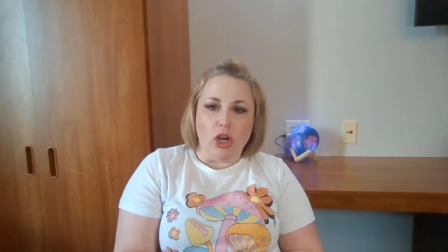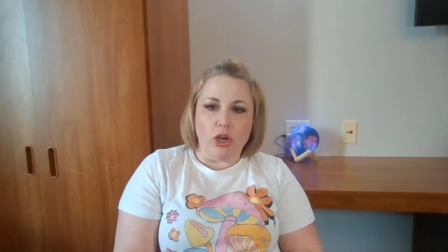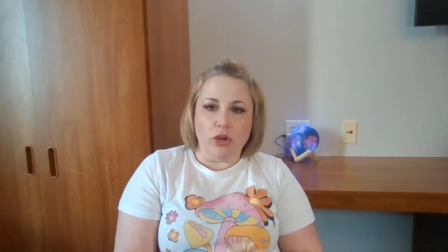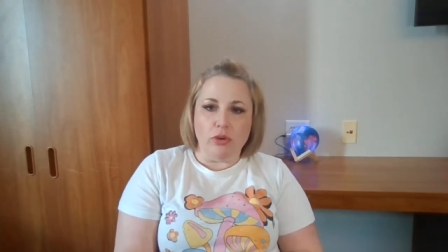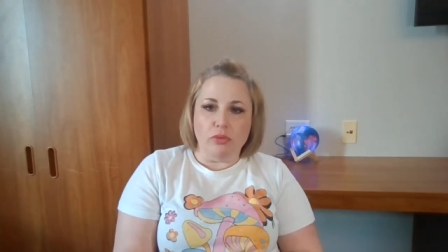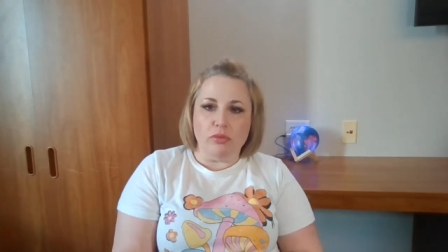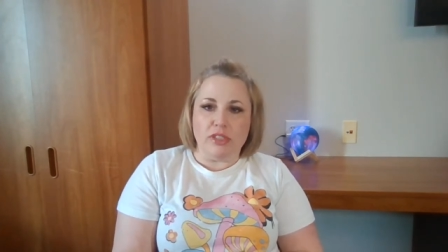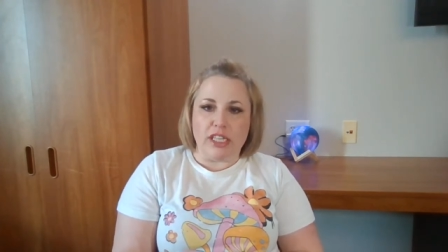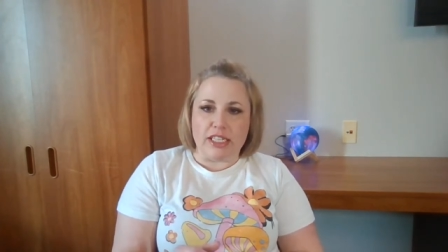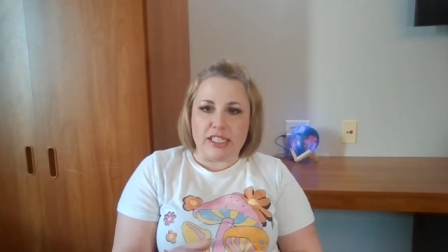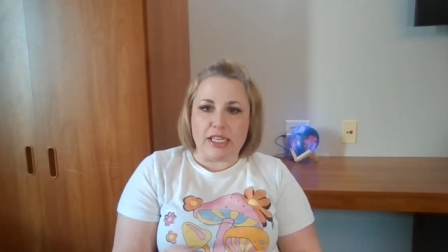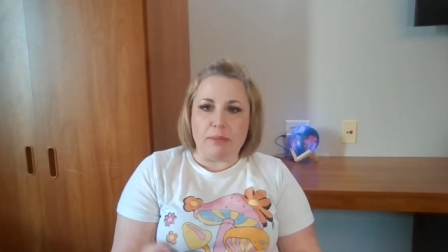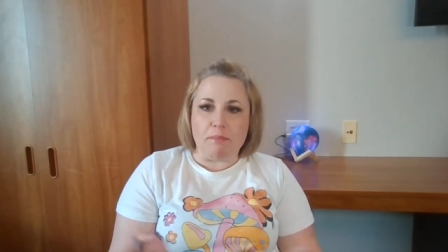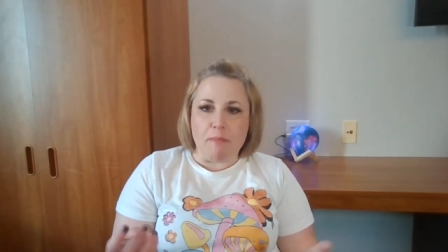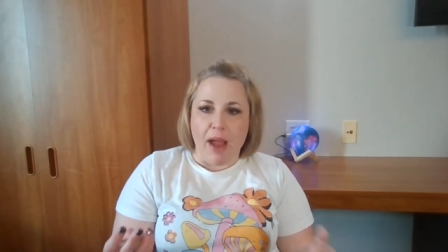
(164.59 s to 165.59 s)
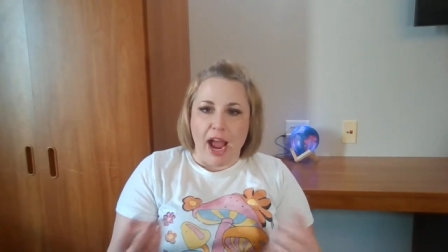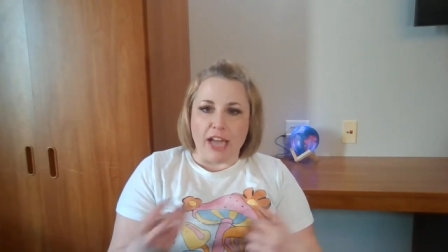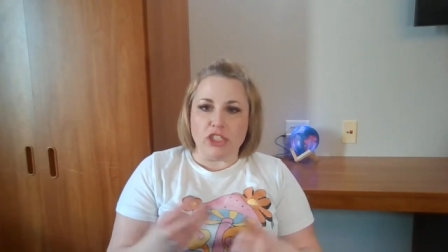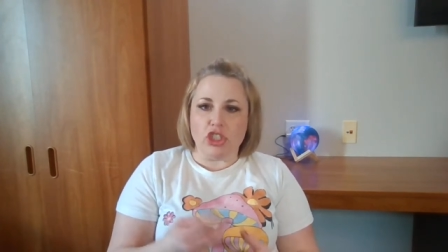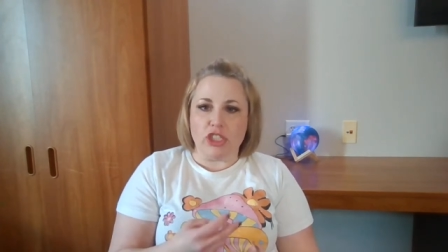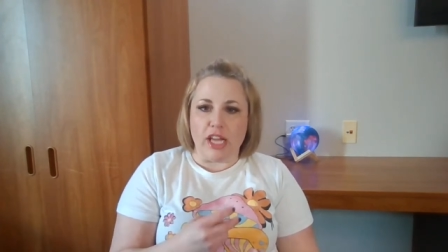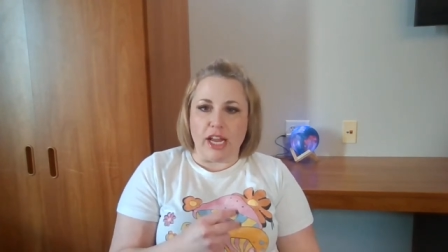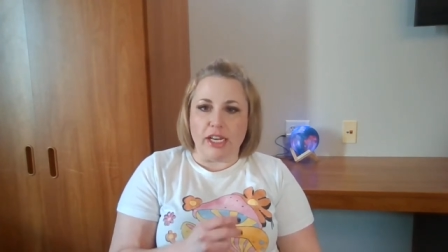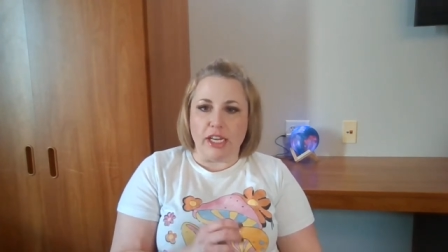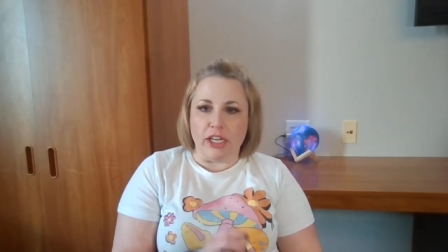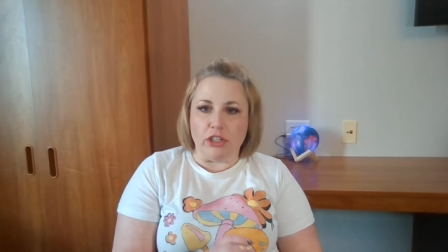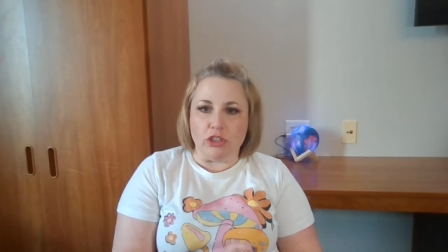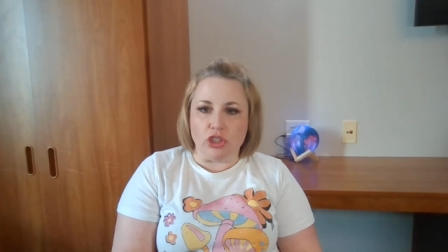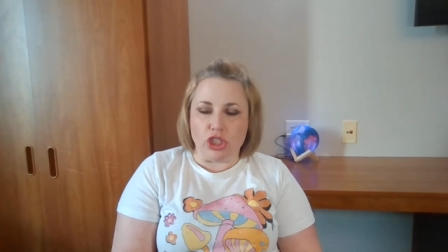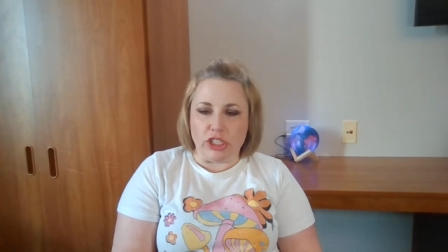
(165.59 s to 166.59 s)
who doesn't match that
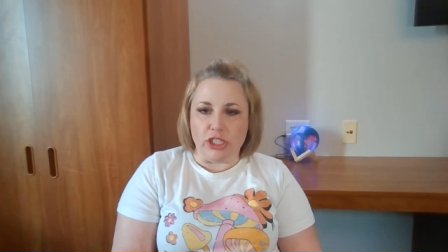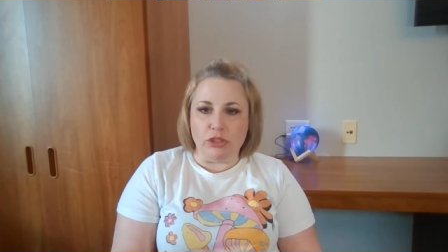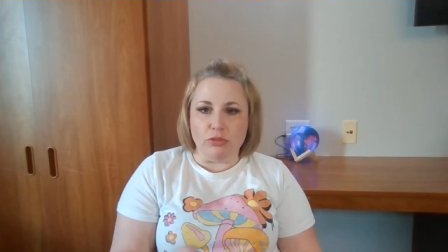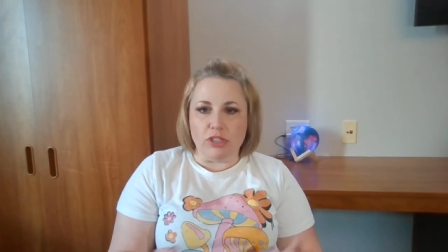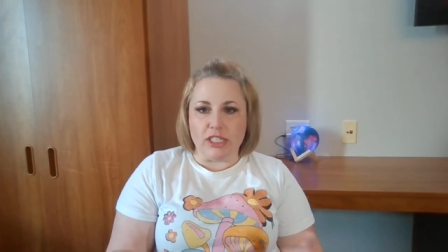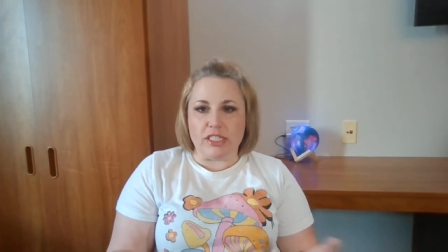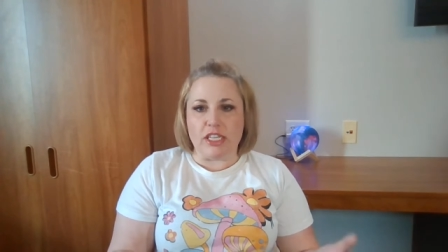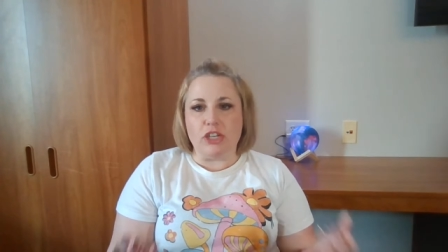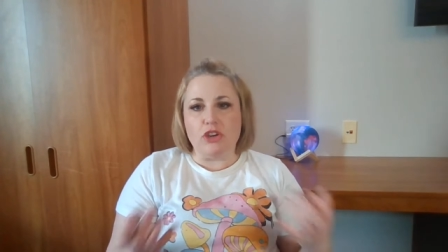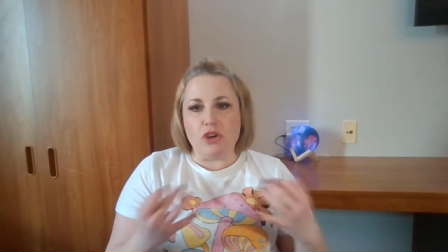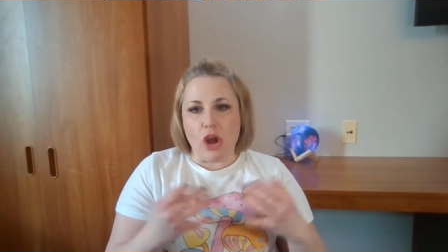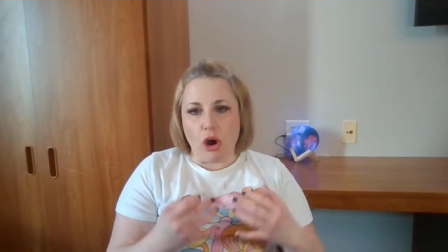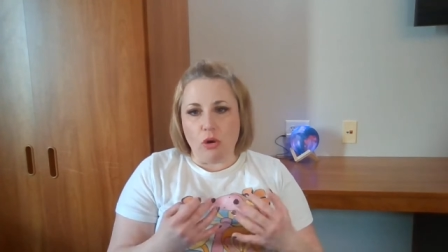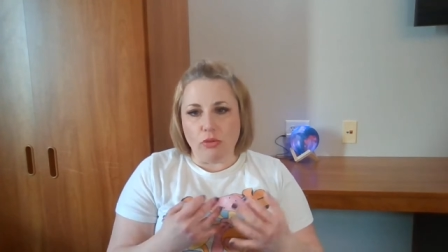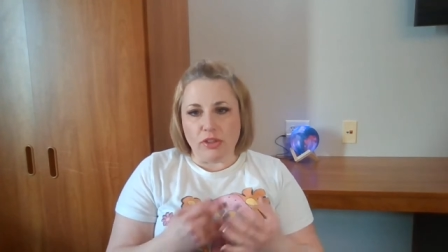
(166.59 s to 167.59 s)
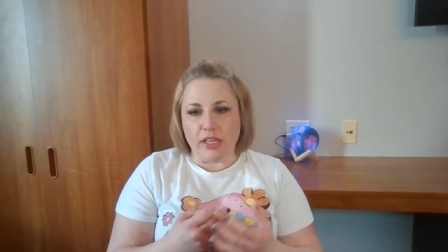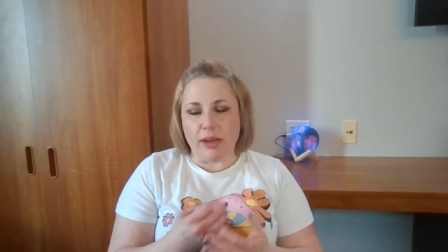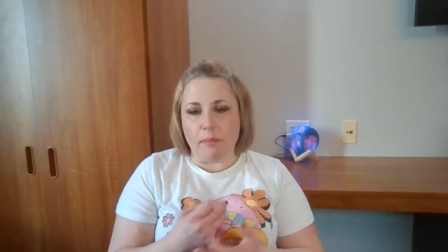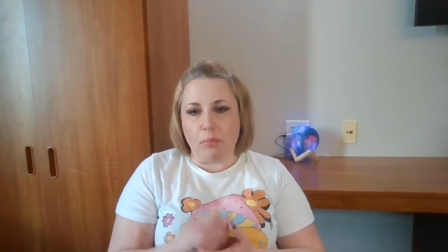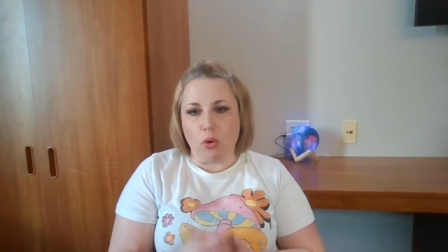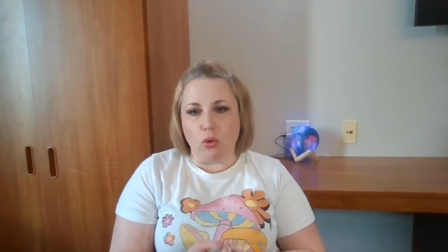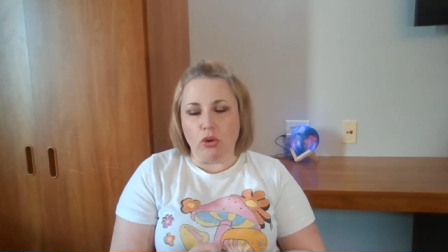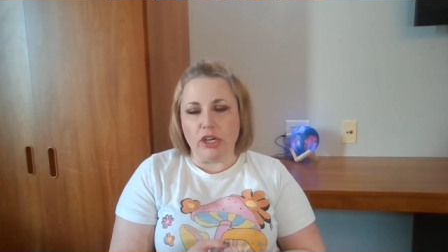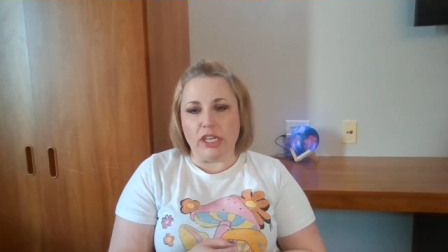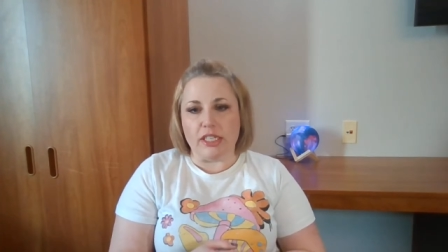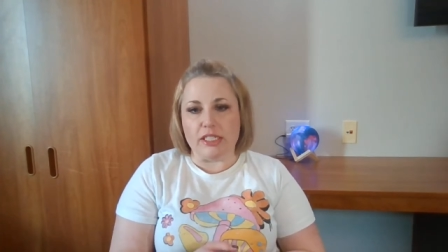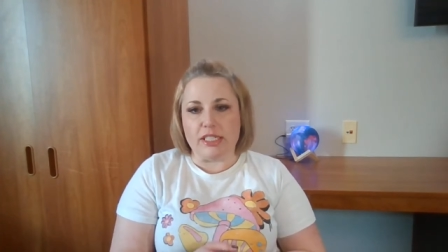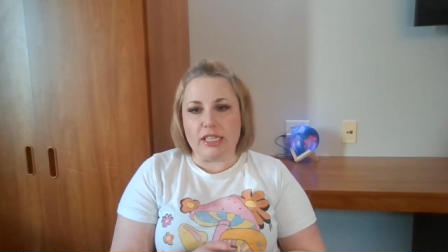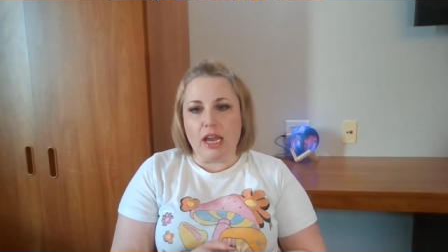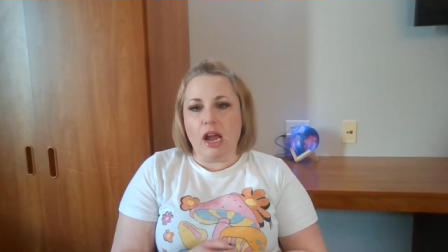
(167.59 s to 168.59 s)
energy, who doesn't know the
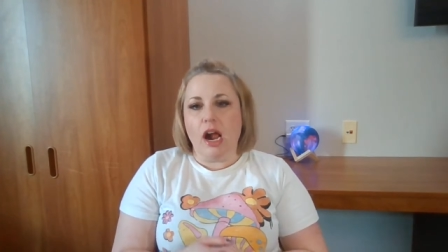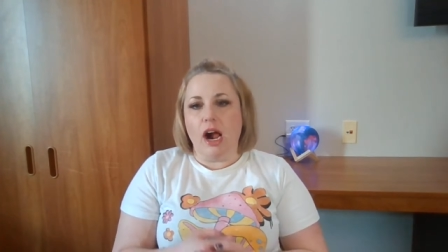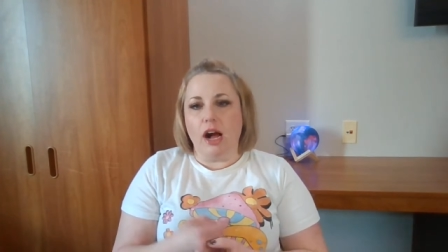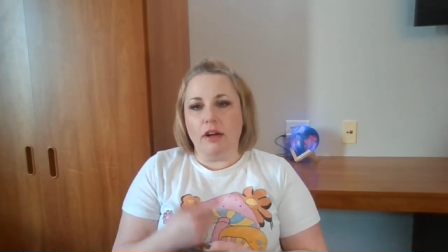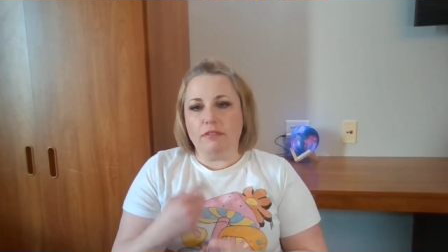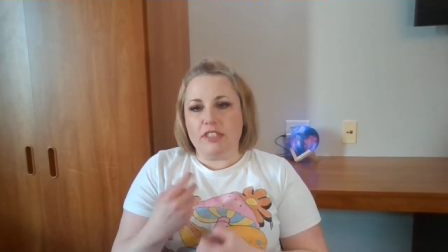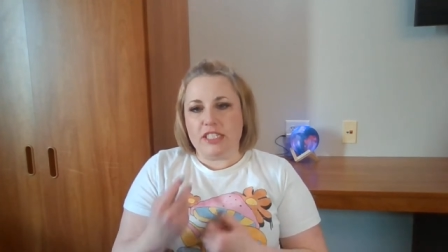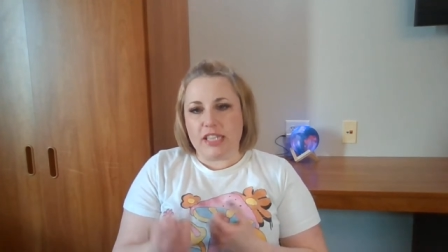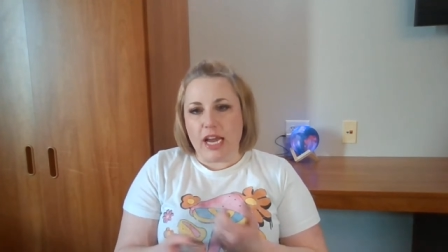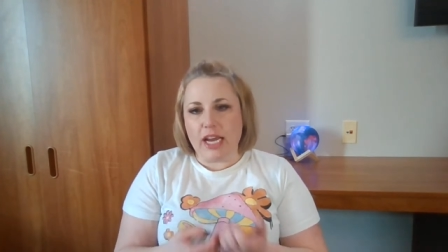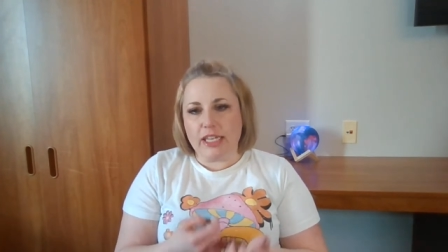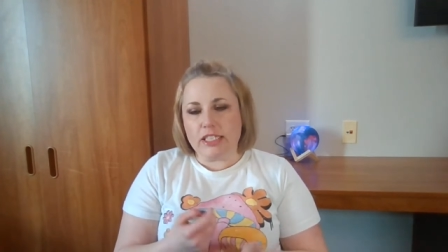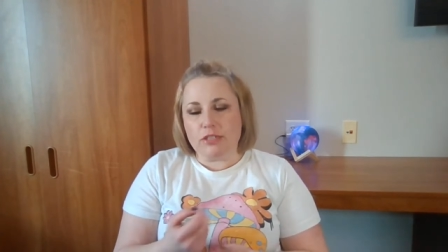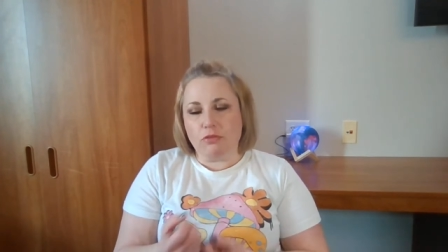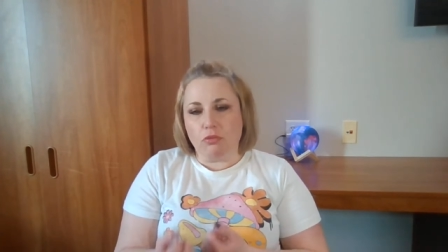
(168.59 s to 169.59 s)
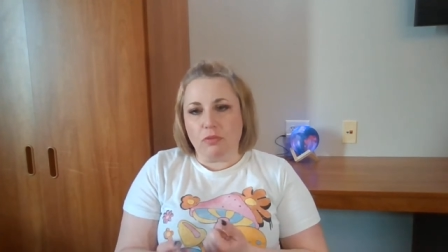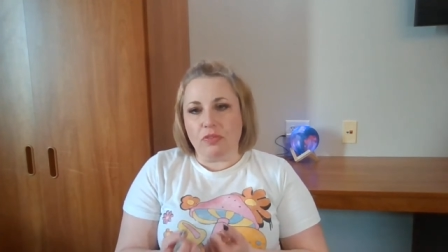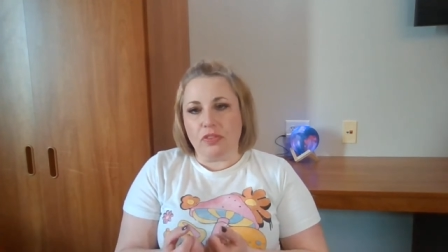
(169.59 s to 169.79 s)
importance of sex